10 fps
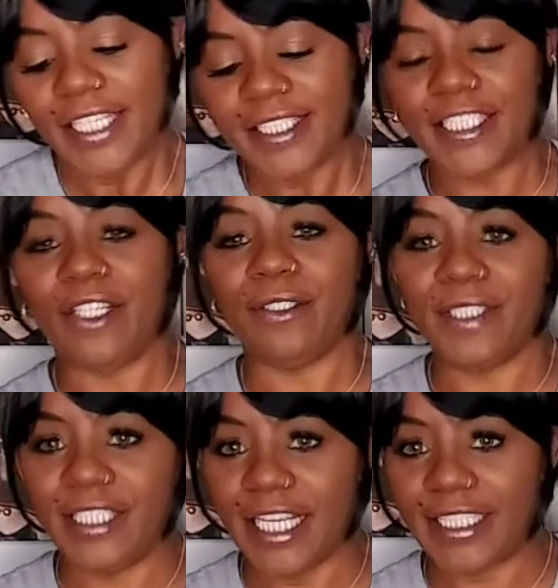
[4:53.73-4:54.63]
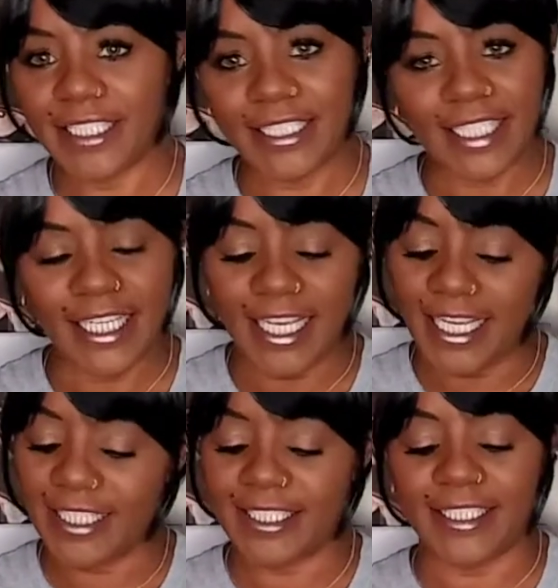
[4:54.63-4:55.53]
So this
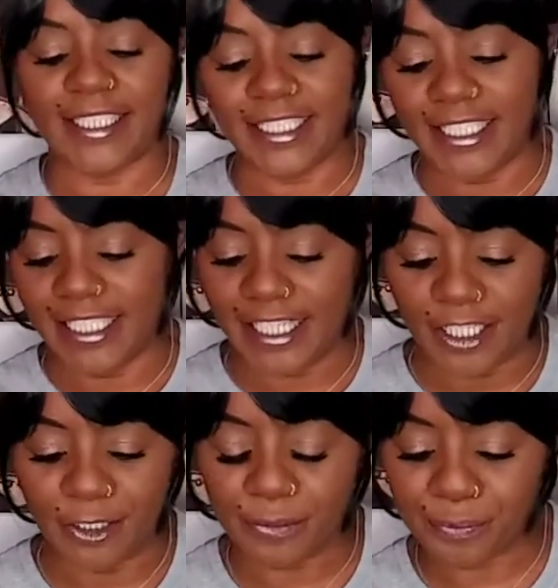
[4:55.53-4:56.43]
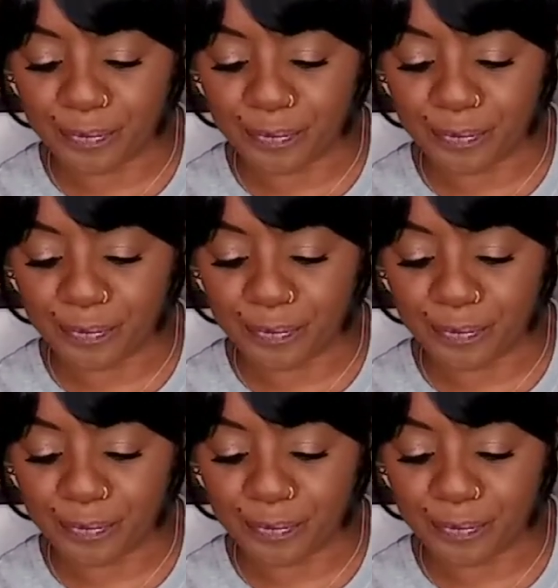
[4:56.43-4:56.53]
is the